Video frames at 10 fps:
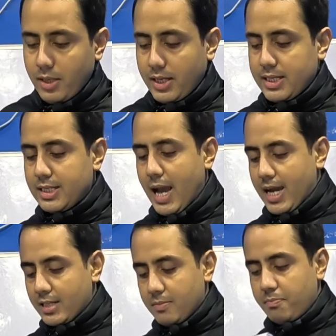is
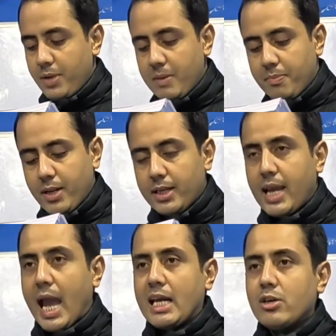that people
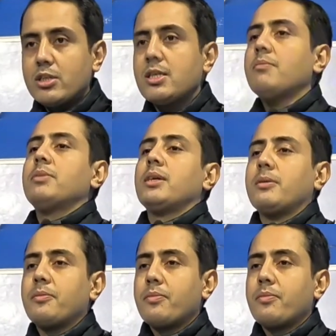cannot something.